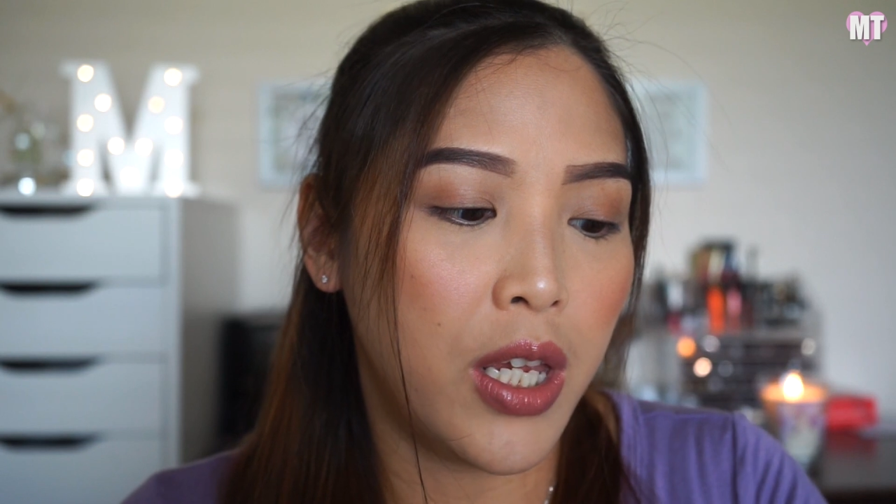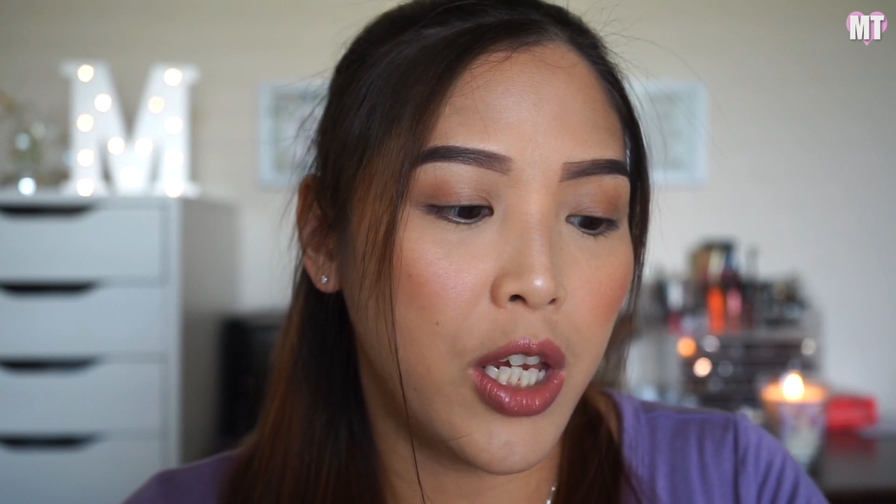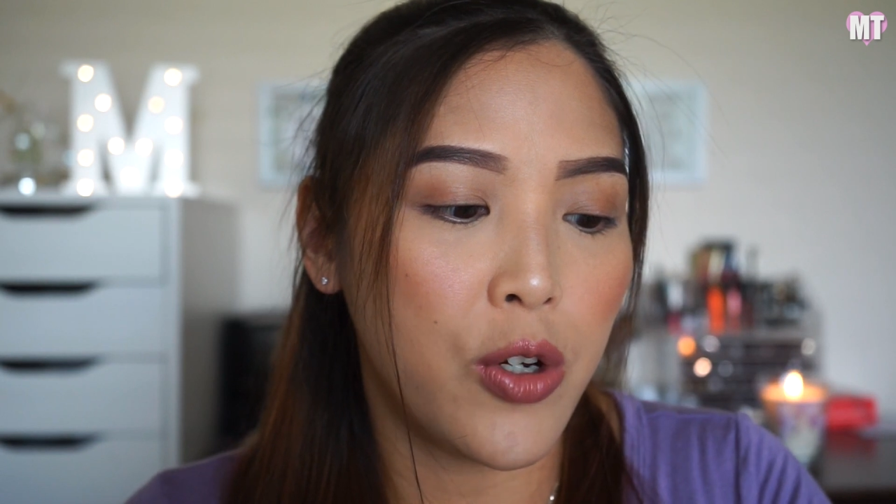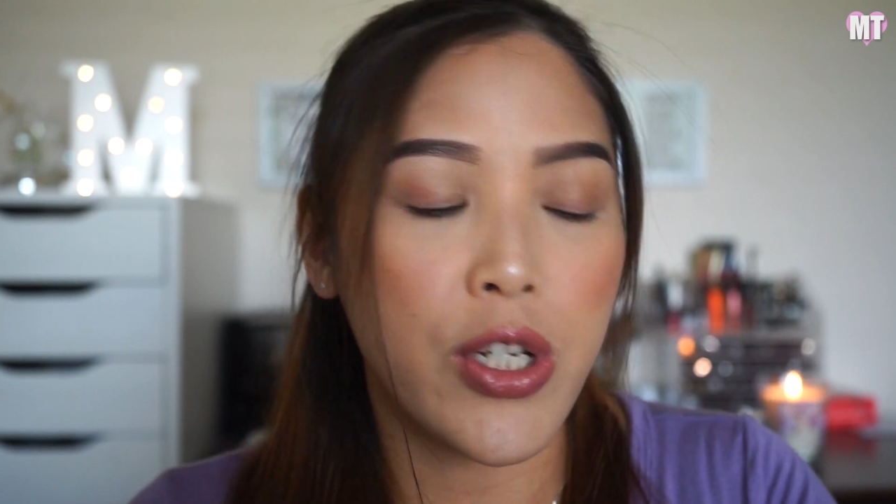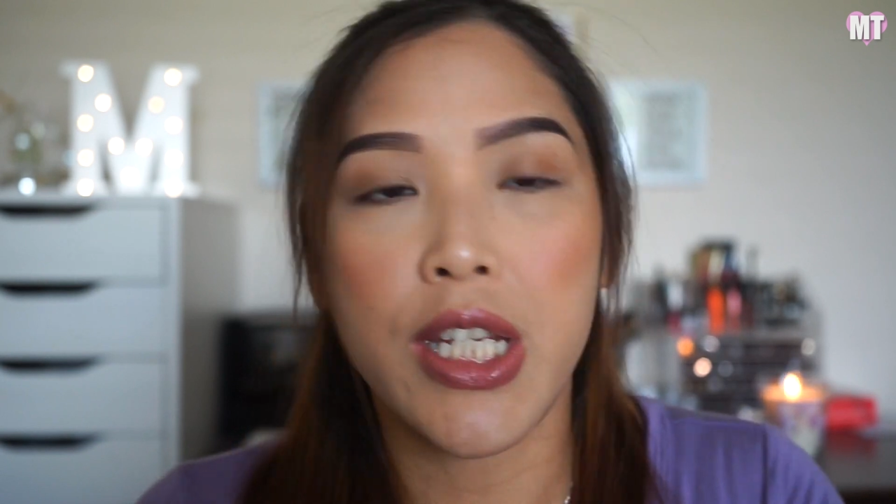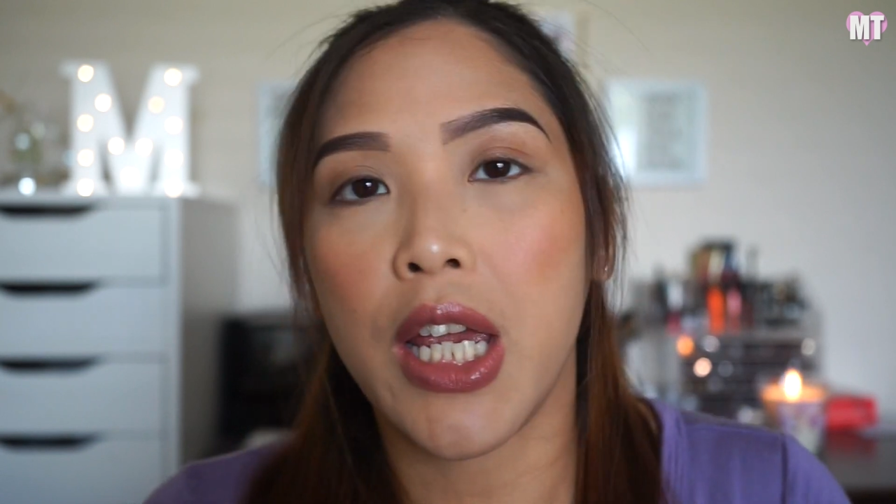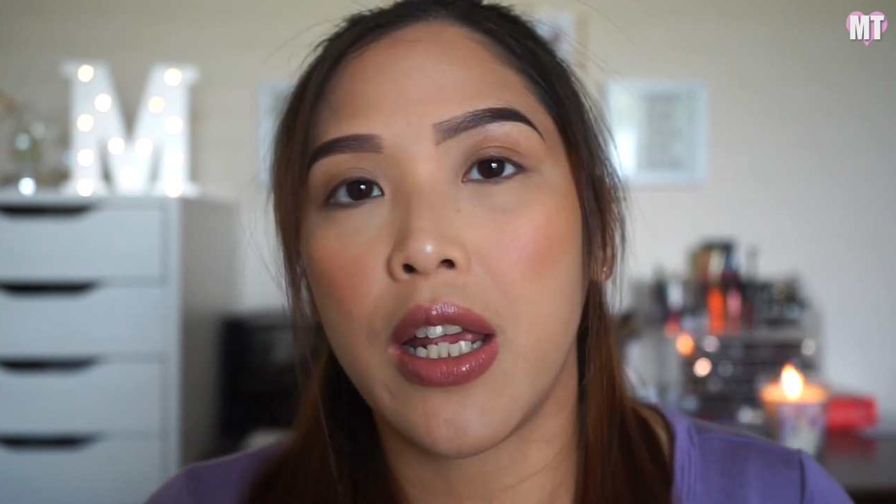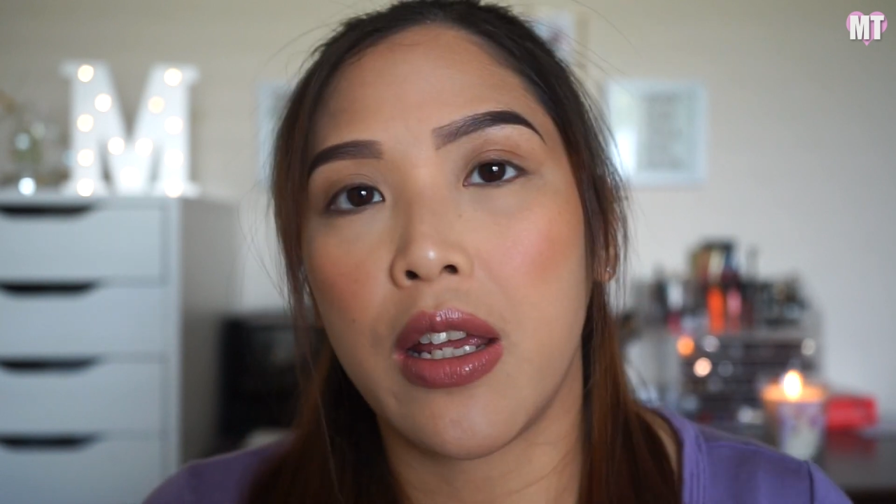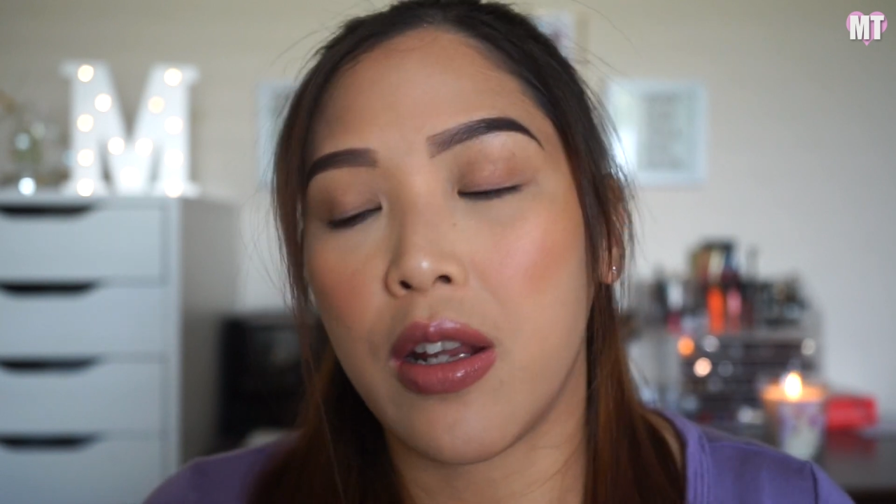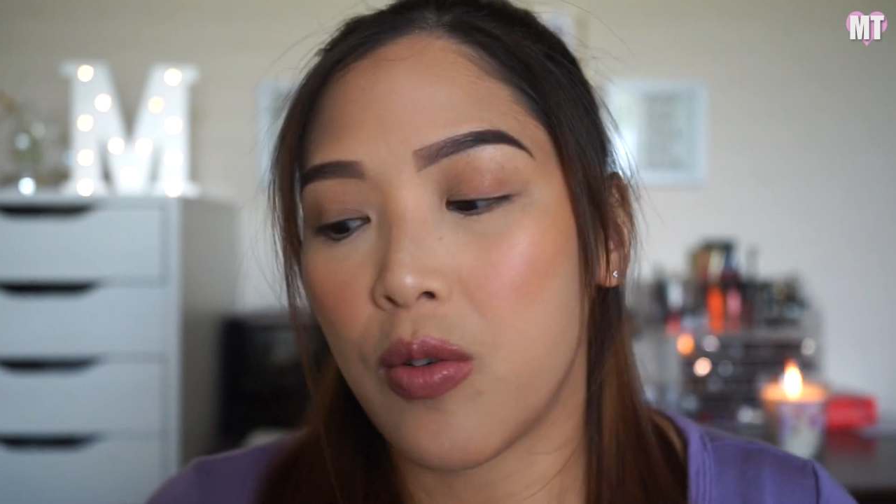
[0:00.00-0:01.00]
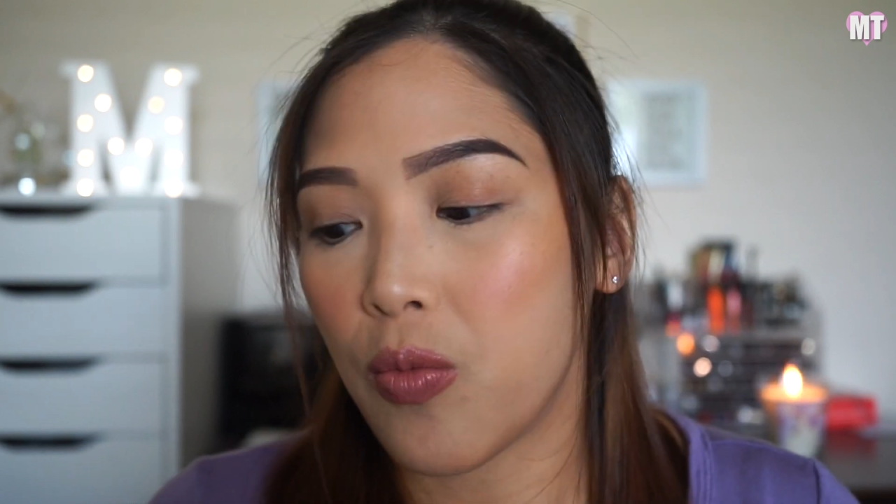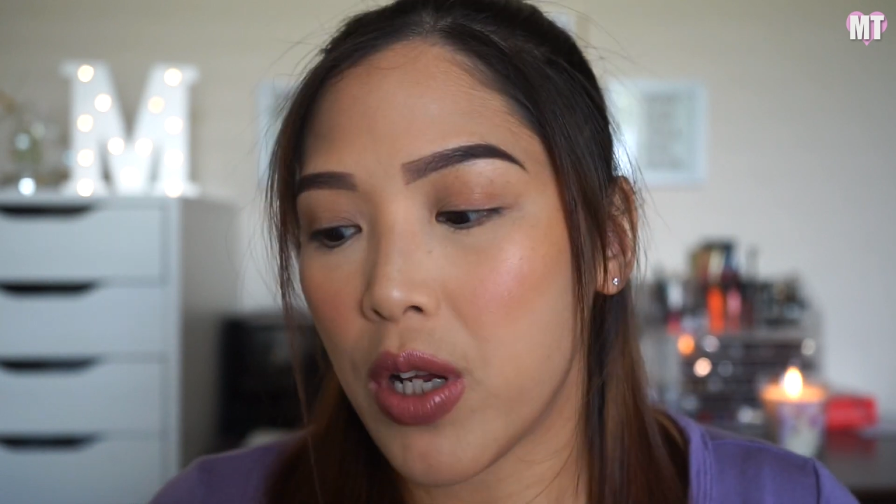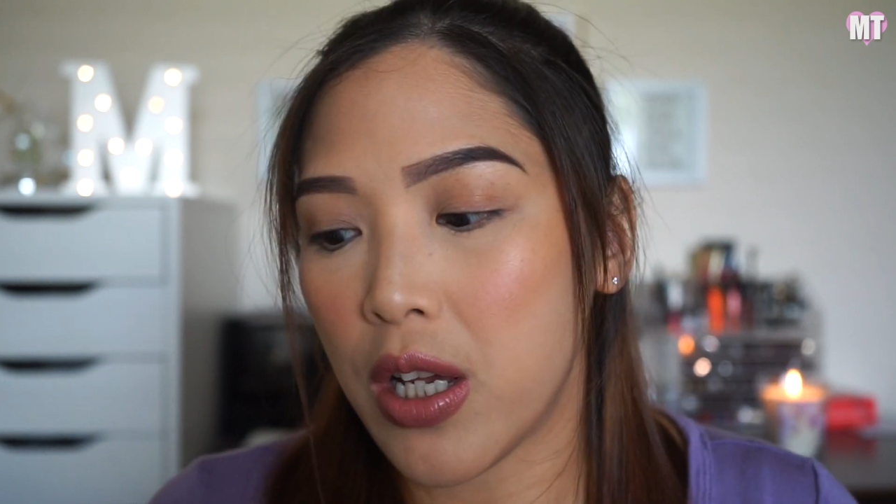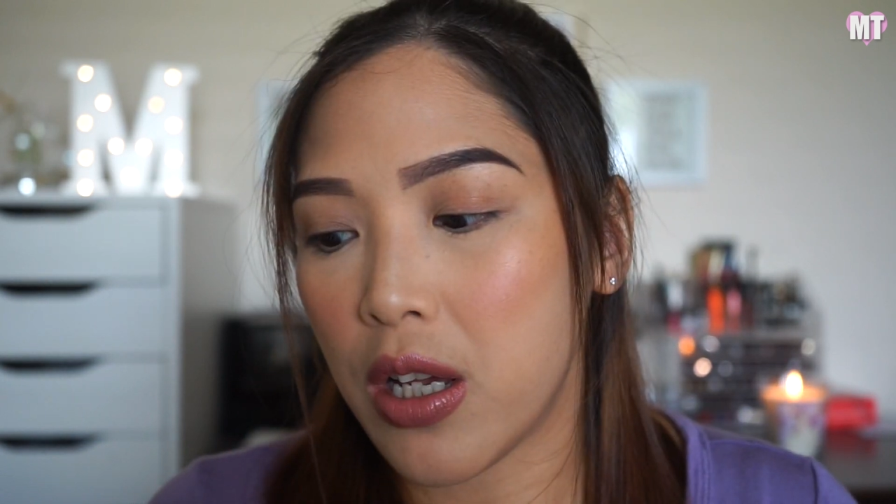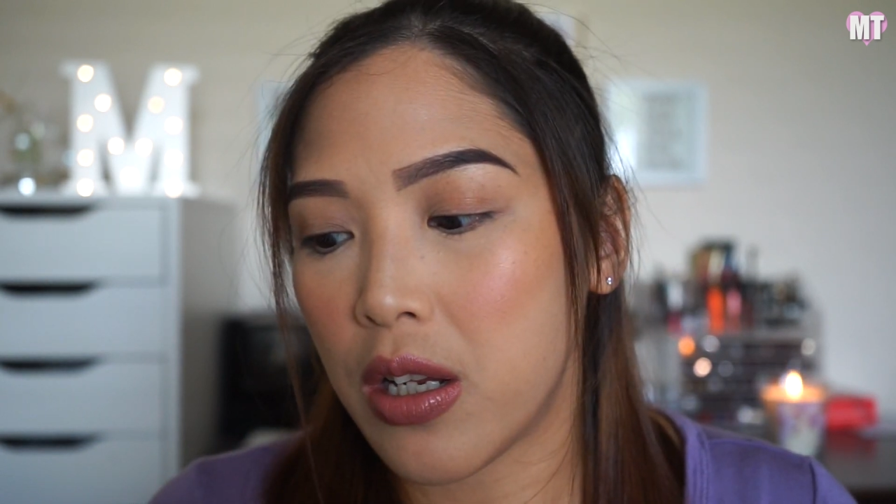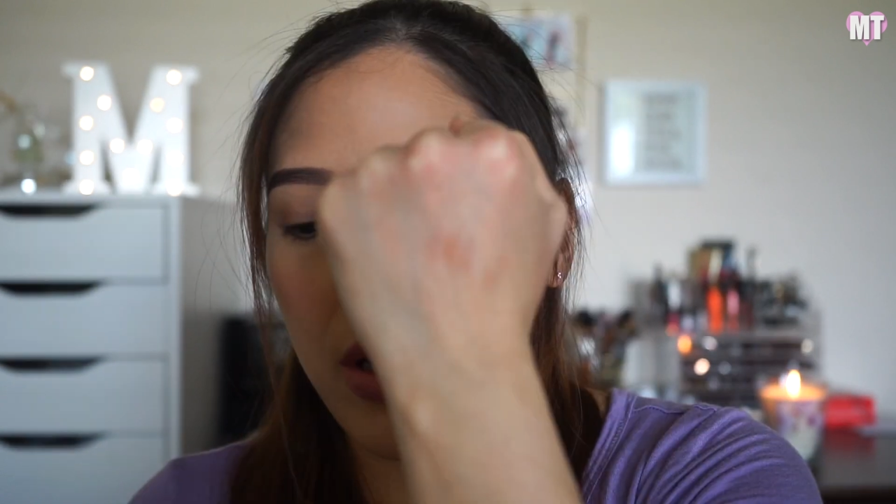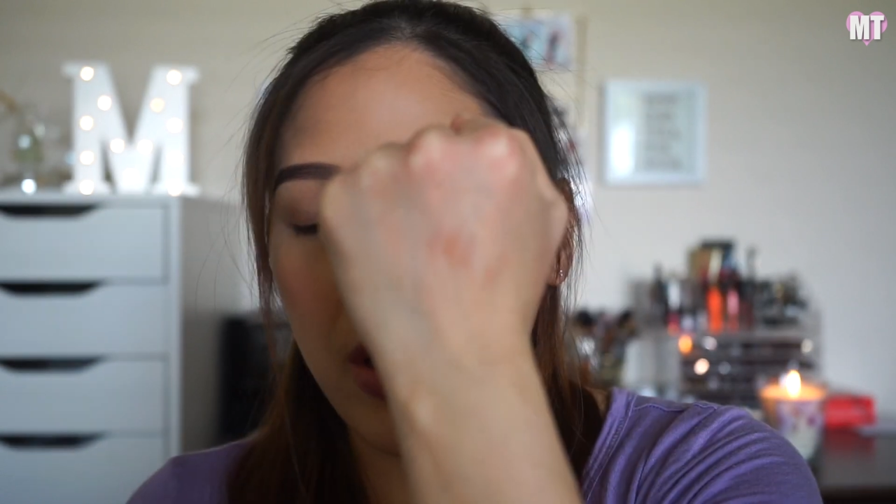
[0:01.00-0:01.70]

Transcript: irritated and red.